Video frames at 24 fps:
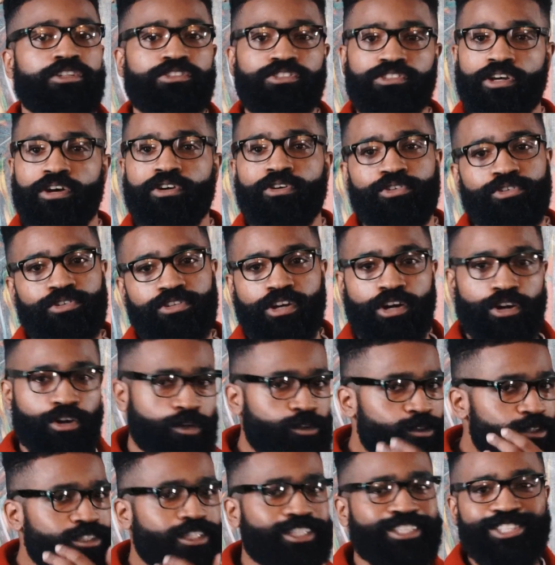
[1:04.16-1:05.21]
so, you know,
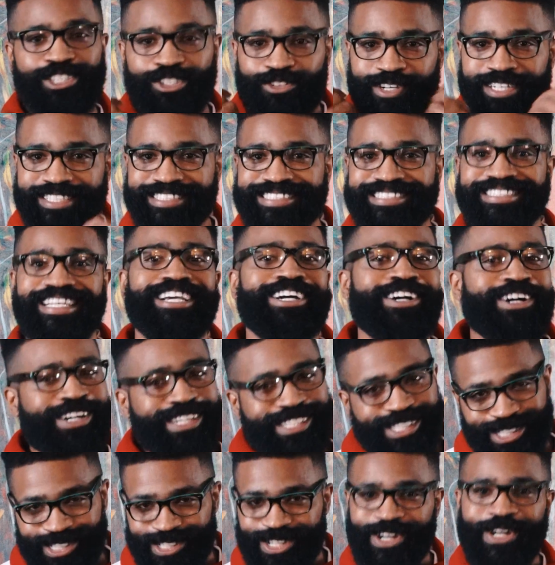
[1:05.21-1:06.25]
your joints stay
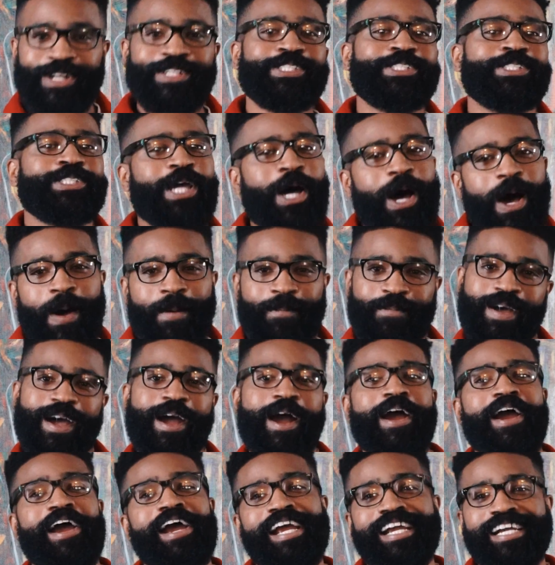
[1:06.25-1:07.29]
all sauced up.
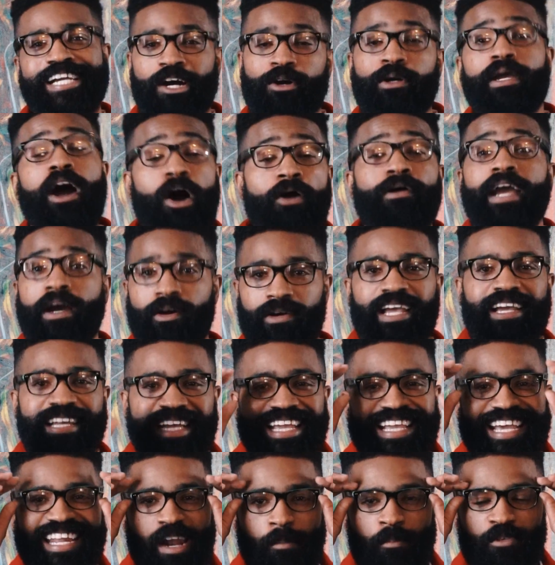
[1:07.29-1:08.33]
All right,
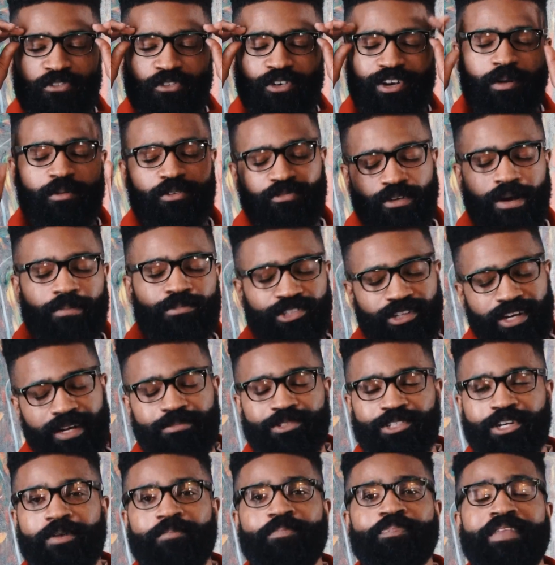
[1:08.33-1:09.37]
okay, yeah, number four, I'm
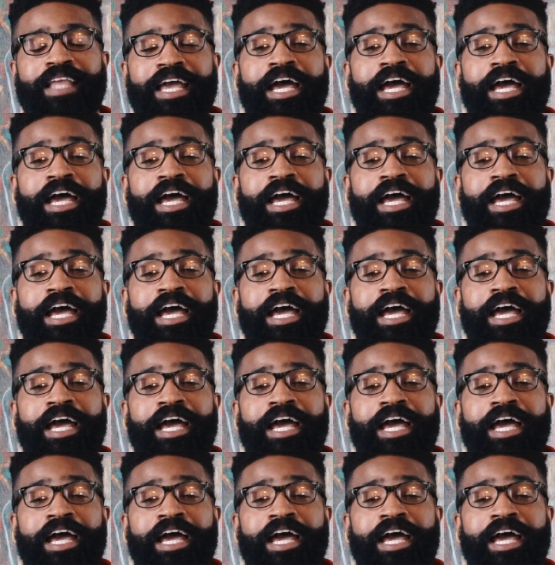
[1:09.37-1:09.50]
sorry.